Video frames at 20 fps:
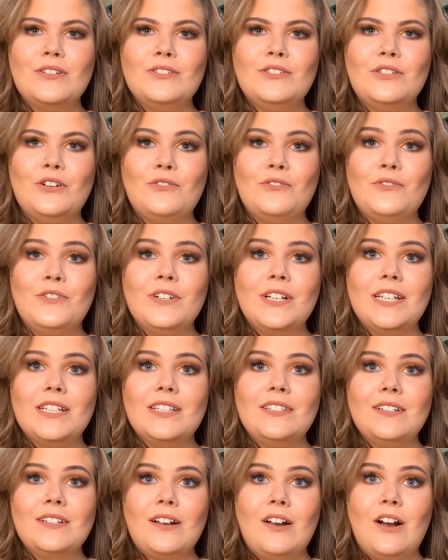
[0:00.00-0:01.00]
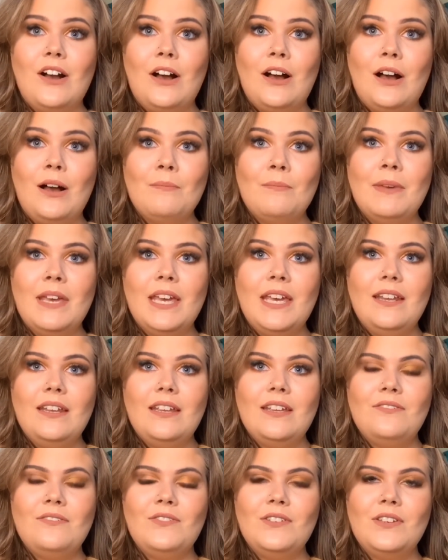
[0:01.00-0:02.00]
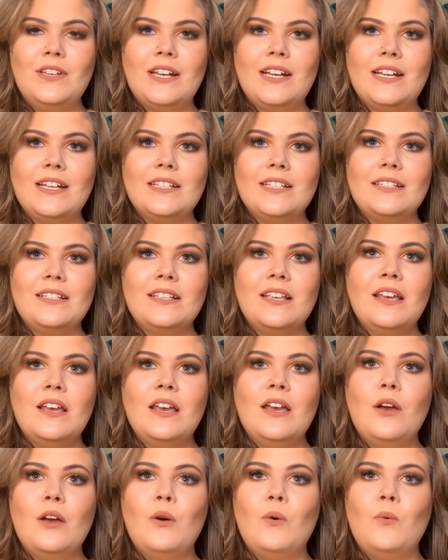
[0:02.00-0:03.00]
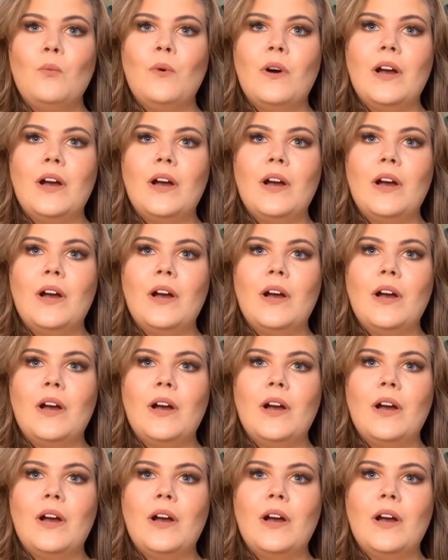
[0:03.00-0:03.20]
Also, don't forget to comment if you guys